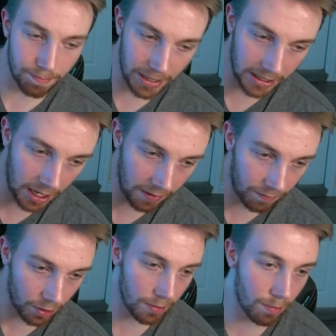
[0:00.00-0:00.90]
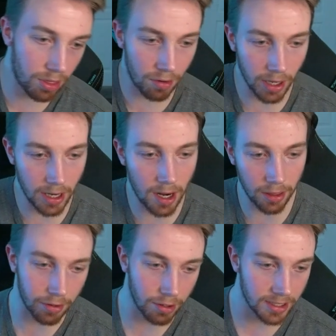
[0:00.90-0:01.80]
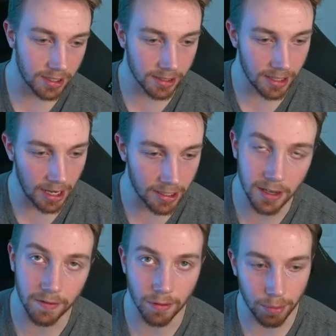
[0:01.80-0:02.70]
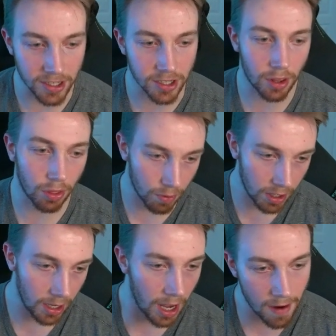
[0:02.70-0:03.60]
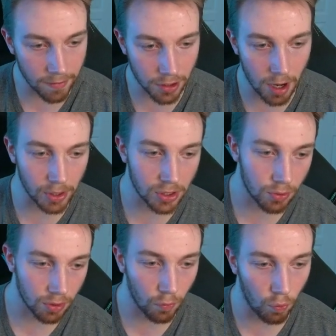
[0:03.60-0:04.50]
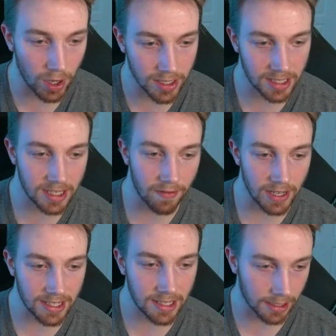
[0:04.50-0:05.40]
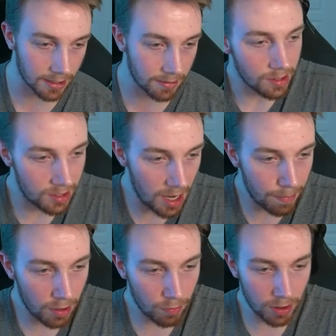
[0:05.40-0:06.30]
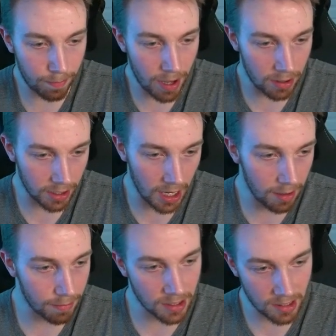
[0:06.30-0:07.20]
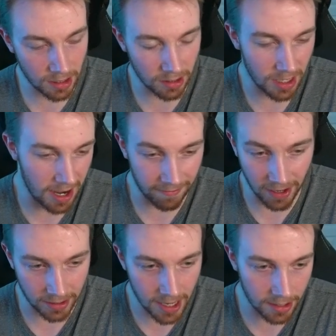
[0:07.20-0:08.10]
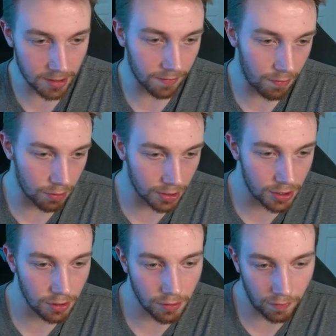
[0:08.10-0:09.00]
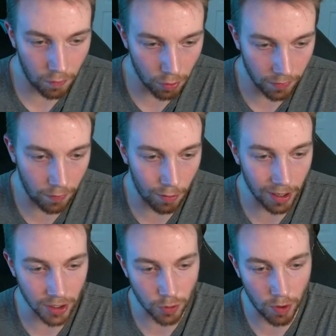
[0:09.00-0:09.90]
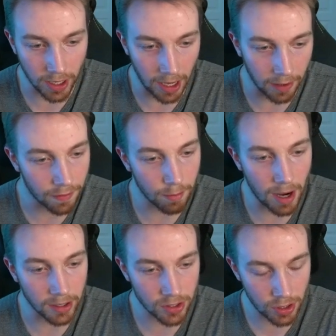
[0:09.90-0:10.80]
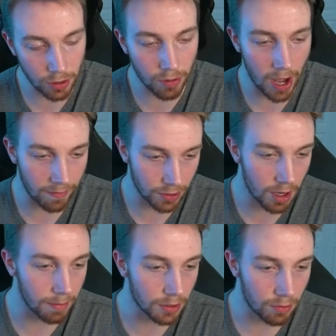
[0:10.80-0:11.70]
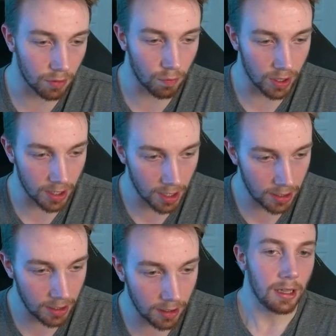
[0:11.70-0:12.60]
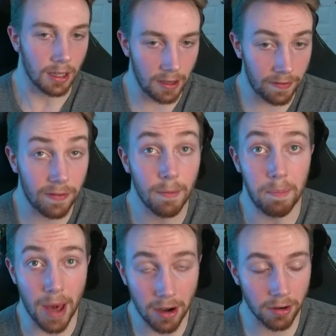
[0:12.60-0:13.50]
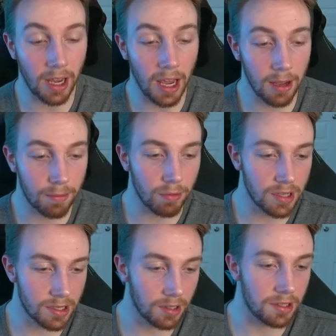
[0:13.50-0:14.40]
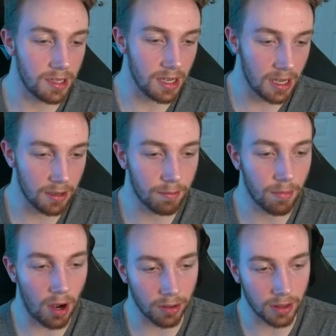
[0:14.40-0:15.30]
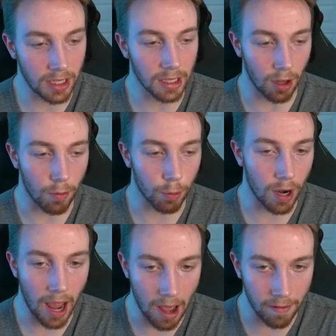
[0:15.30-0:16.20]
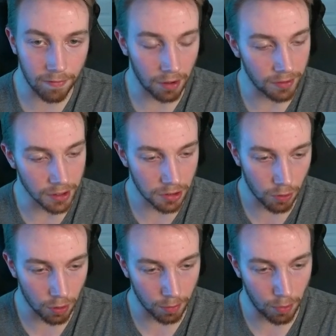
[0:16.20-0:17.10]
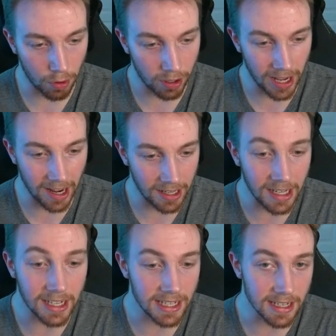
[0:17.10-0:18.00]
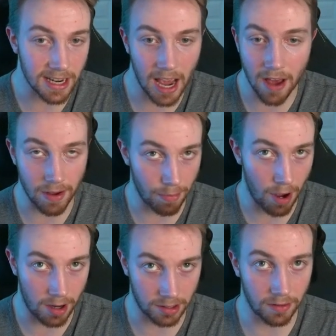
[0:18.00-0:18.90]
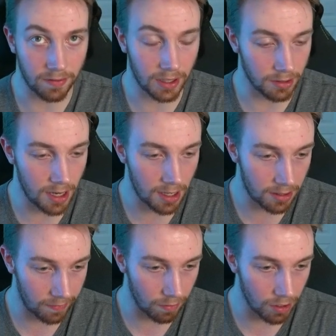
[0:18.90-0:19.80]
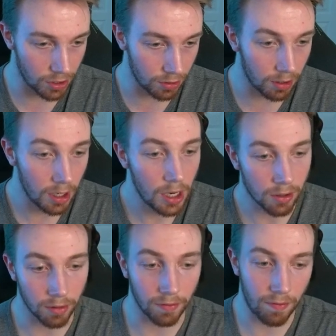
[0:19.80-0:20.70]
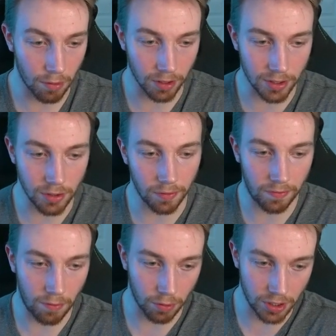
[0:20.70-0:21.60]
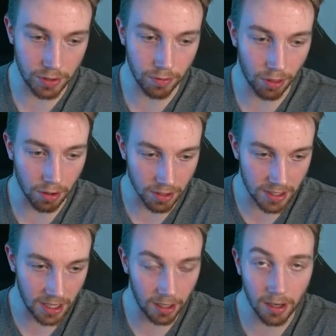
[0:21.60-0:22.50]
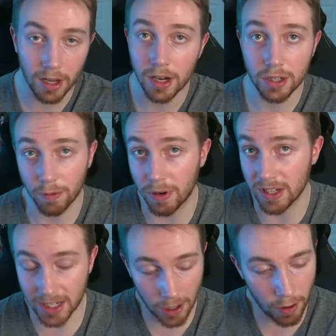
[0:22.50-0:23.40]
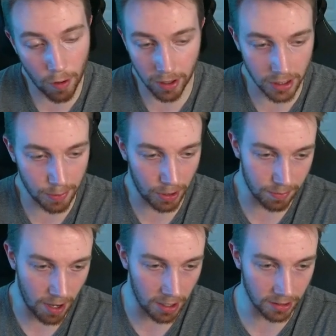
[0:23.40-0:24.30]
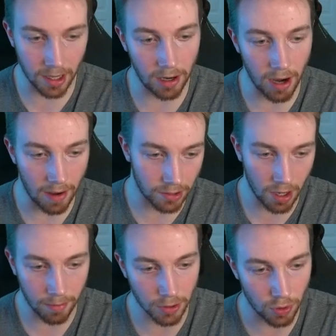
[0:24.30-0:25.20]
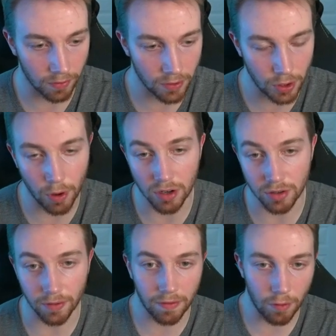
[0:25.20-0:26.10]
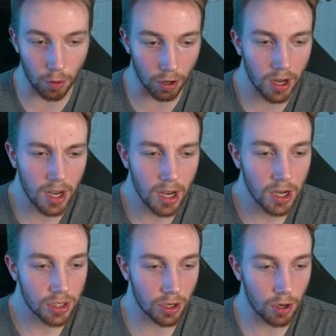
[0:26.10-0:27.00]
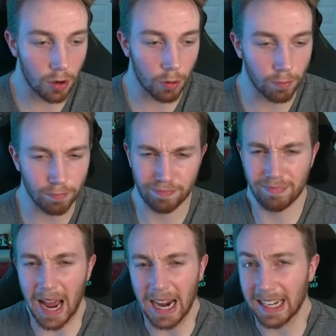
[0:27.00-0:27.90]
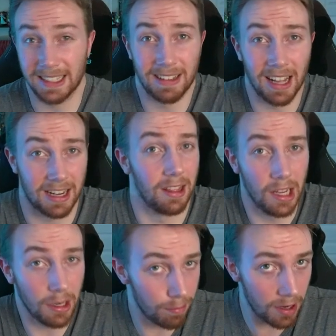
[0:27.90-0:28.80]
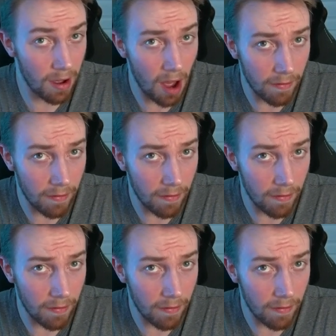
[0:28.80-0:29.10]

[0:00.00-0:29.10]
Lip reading: big game for him, 39, 36, and 18 for +3, average combat score of 176. Zeppa with a better game, but still not fantastic, 42, 44, and 28 for -2, average combat score of 190. Leaf, better game, but we still see him on the lower half of the scoreboard, and he didn't have a positive kill-death differential, going 42, 42, and 13. So he went 0 in his plus-minus there, average combat score of 204. So I like a little bit of a